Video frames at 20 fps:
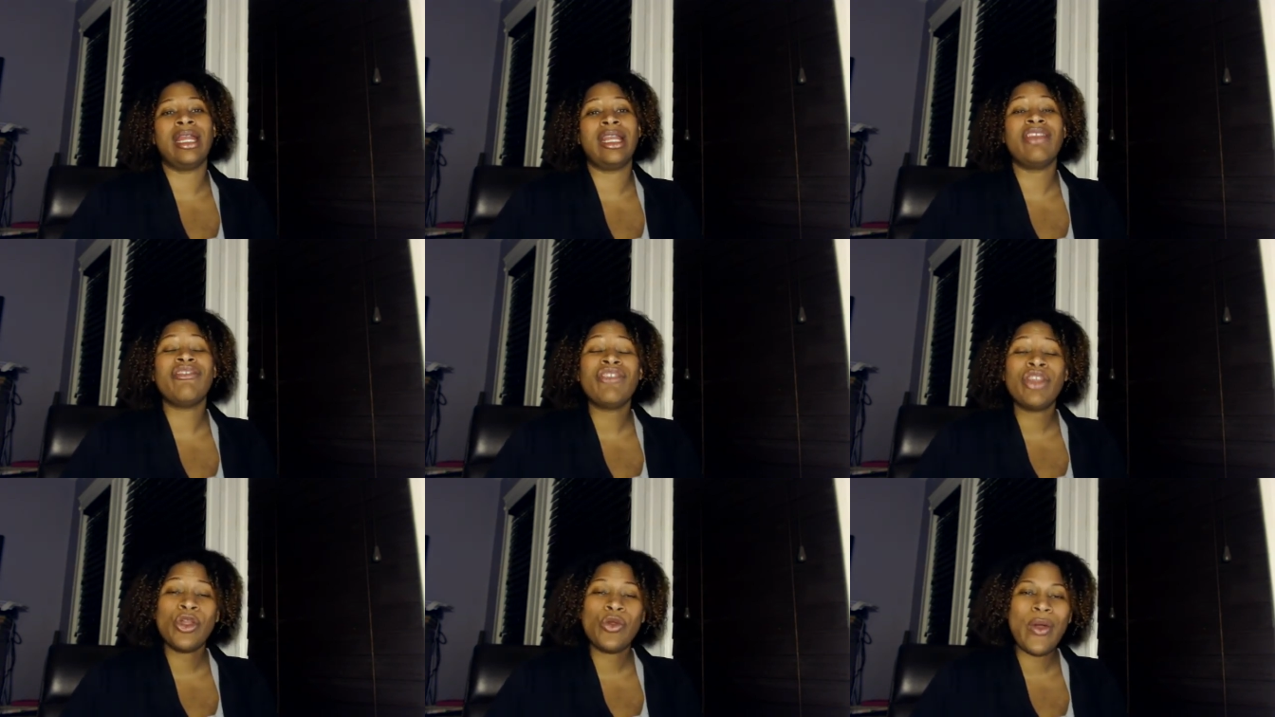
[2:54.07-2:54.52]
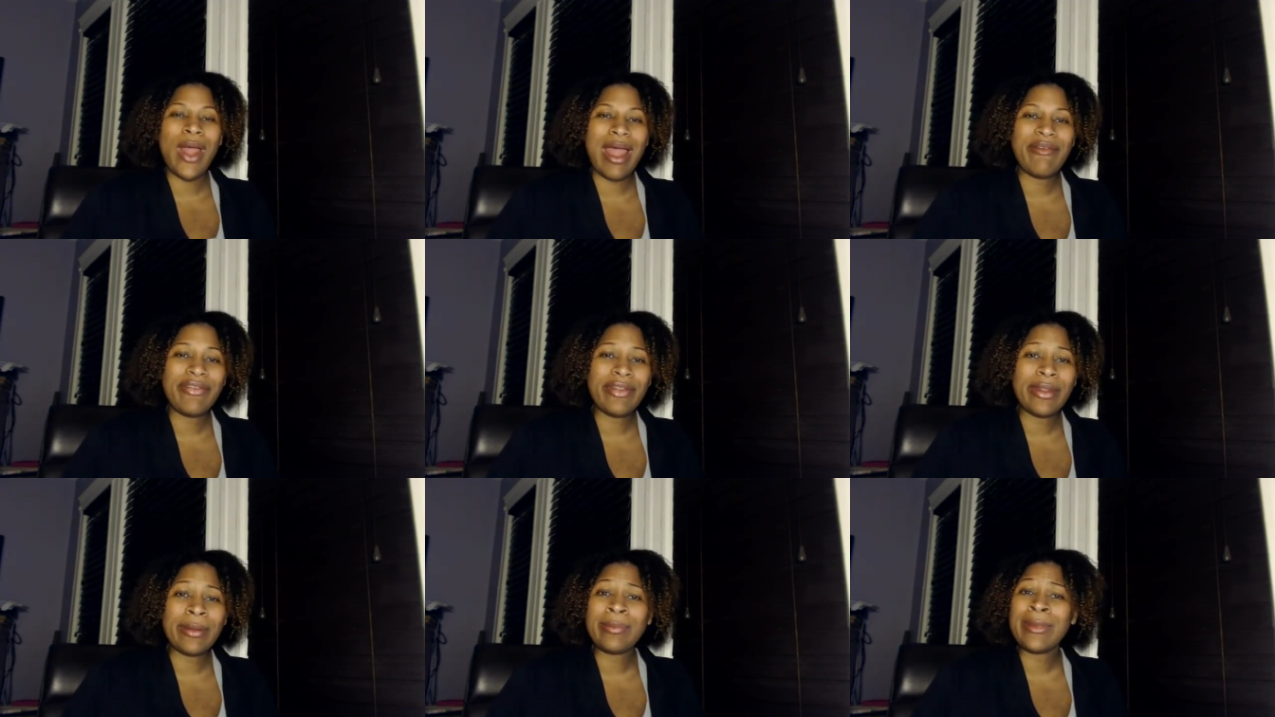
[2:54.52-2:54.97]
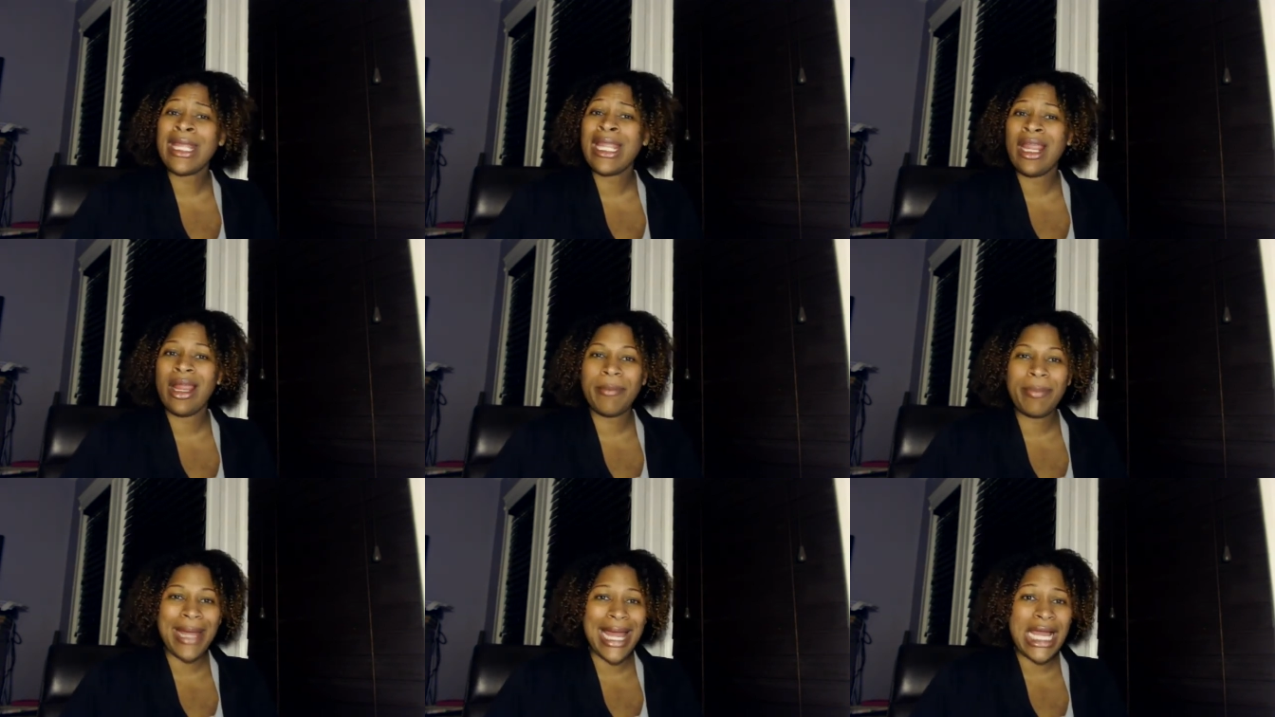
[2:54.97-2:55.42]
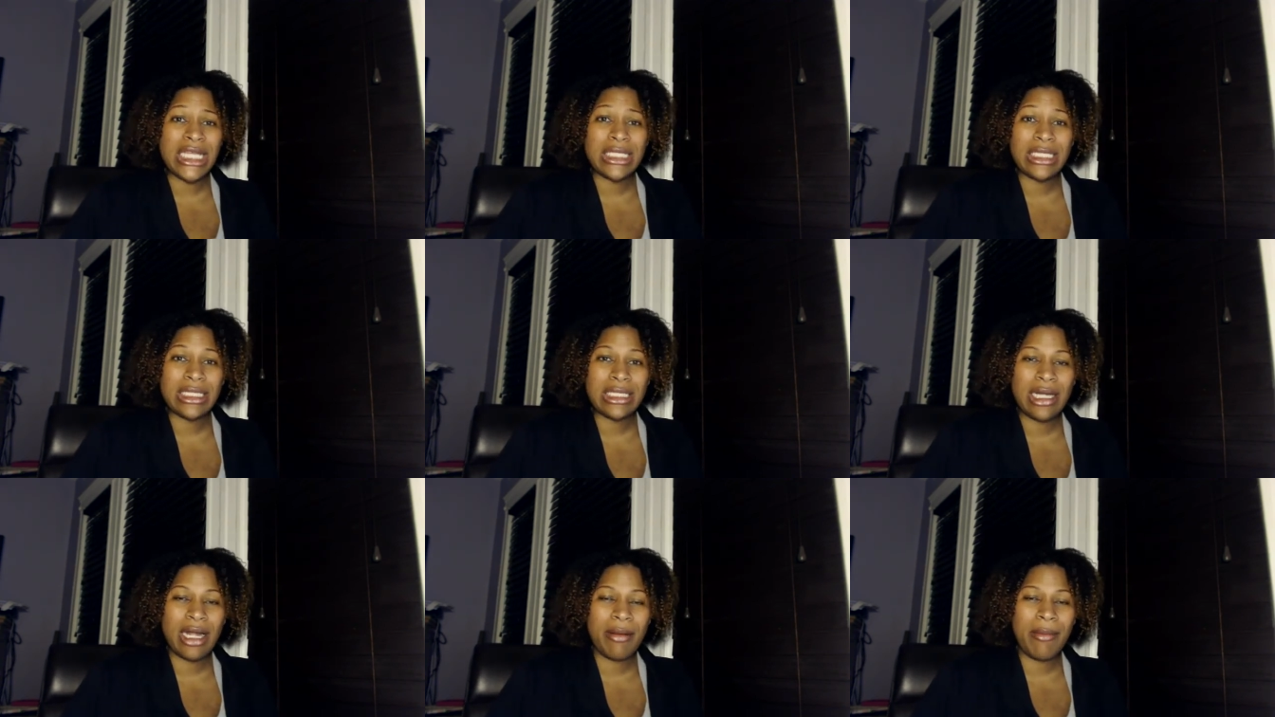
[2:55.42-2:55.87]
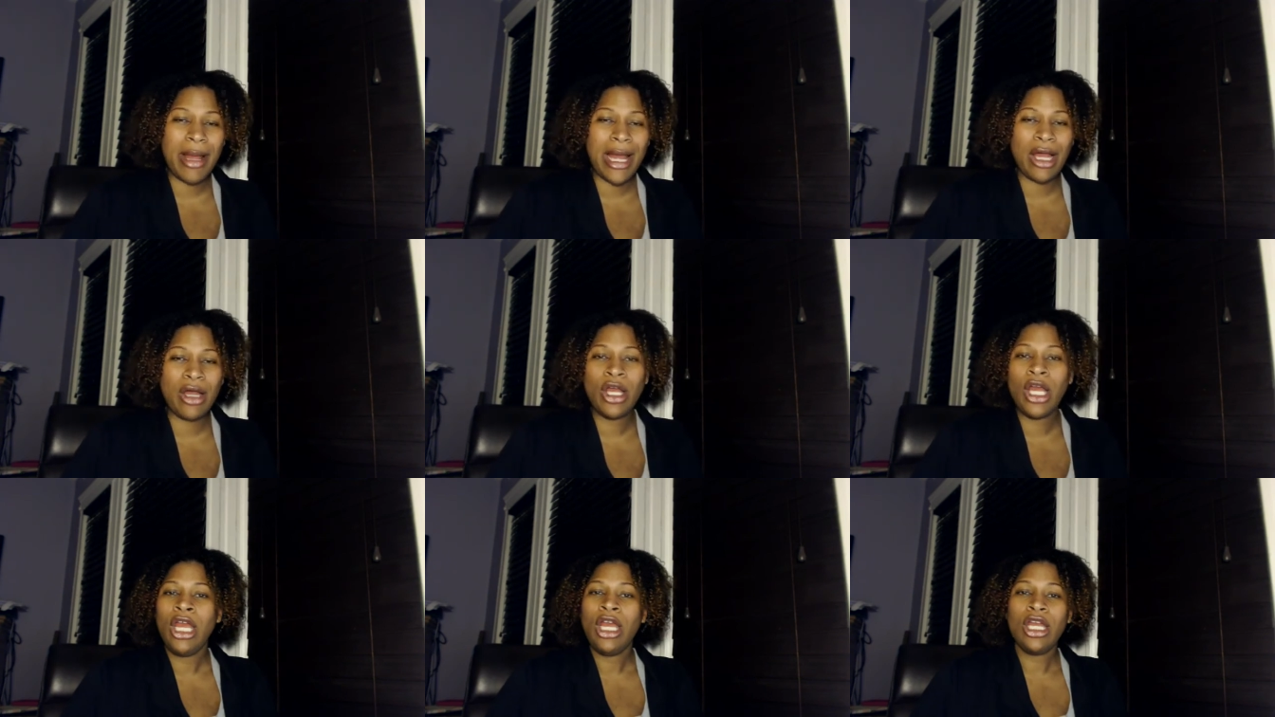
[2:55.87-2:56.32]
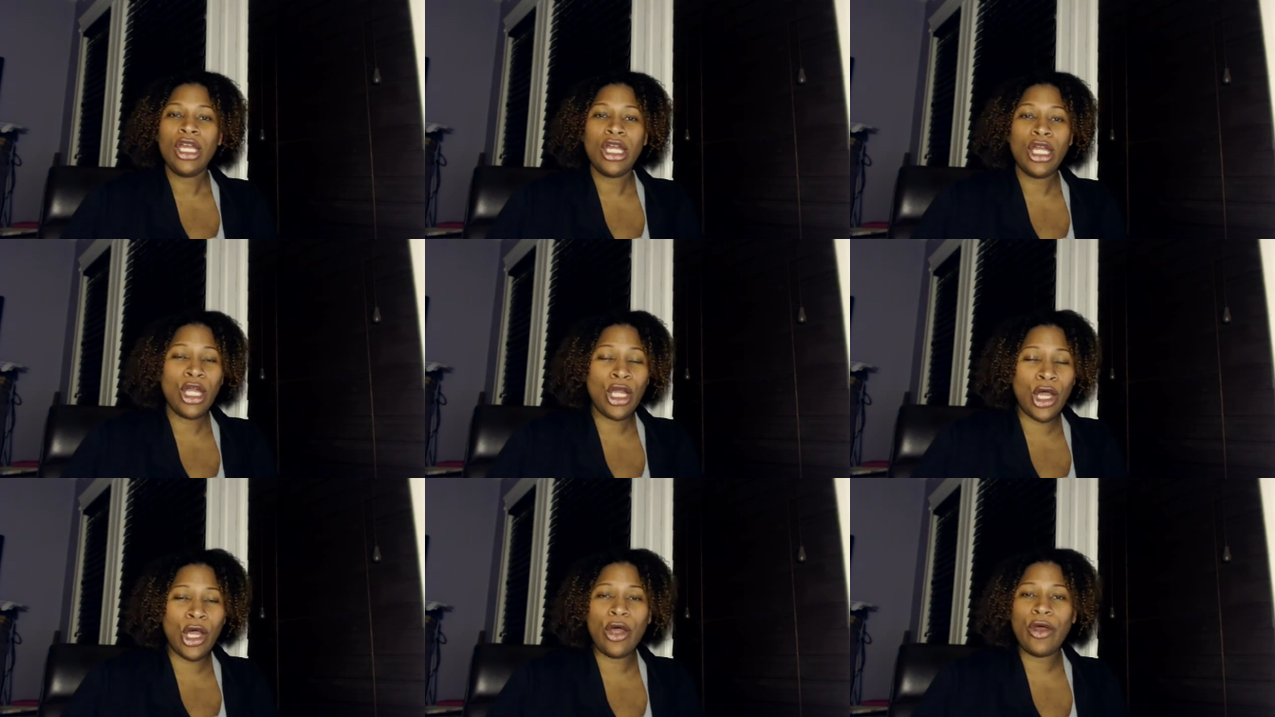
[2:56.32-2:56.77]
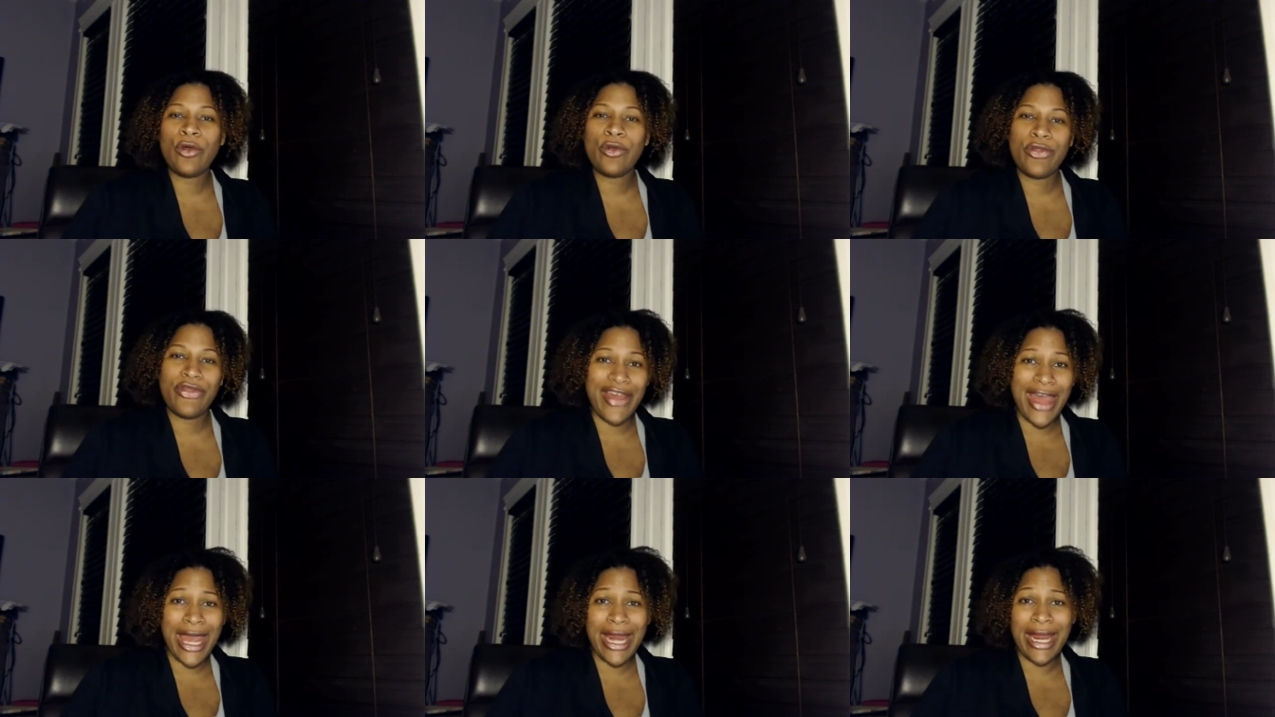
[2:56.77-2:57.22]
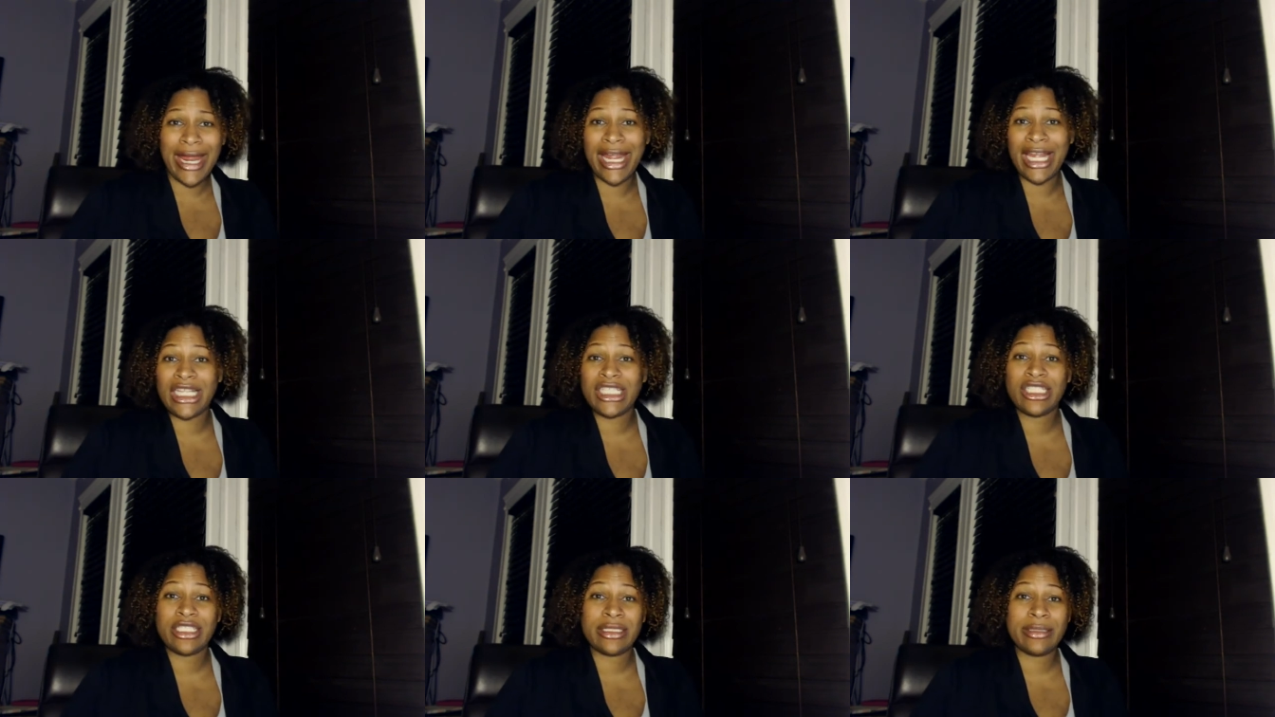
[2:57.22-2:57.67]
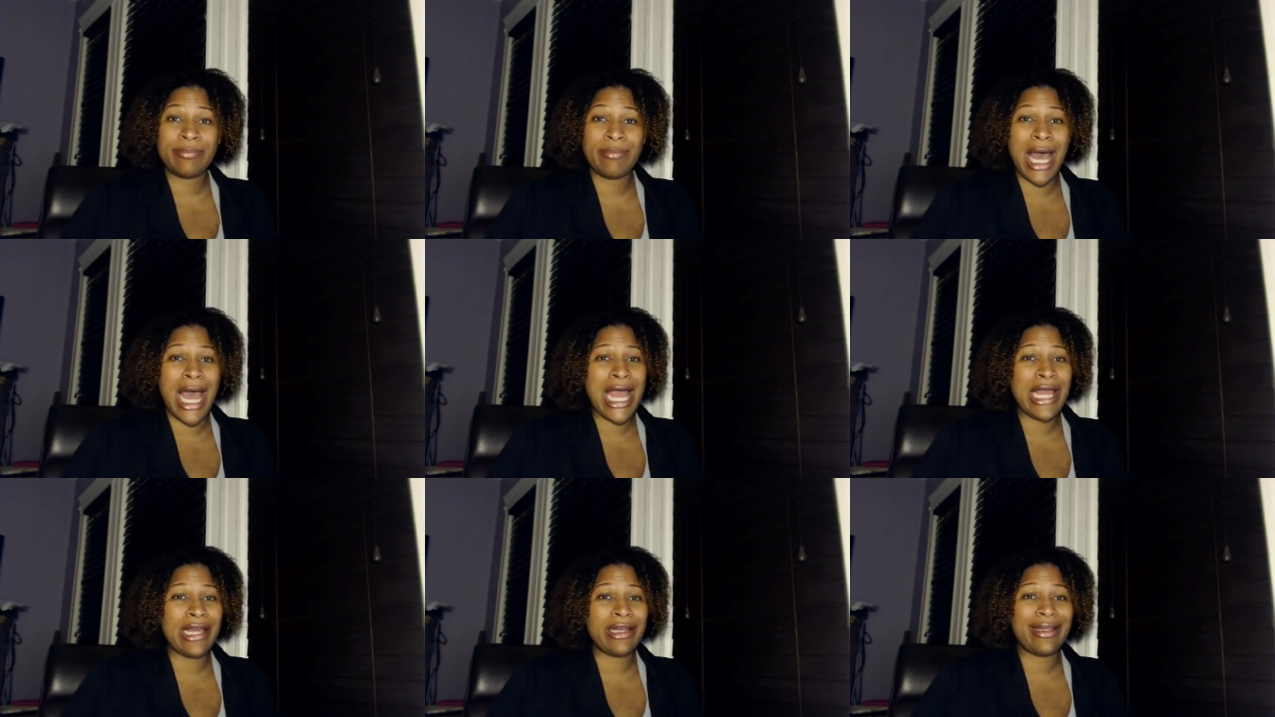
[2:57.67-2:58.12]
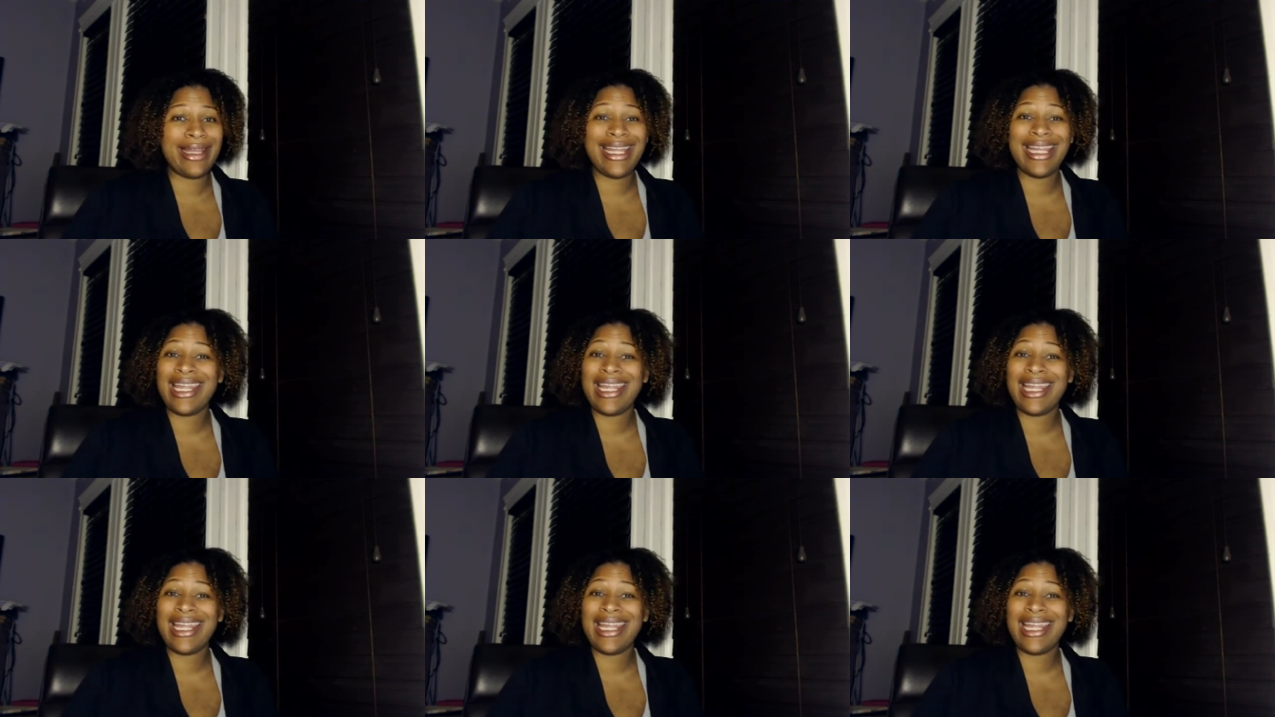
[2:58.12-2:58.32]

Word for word: And if you have something you're passionate about, Go that extra mile.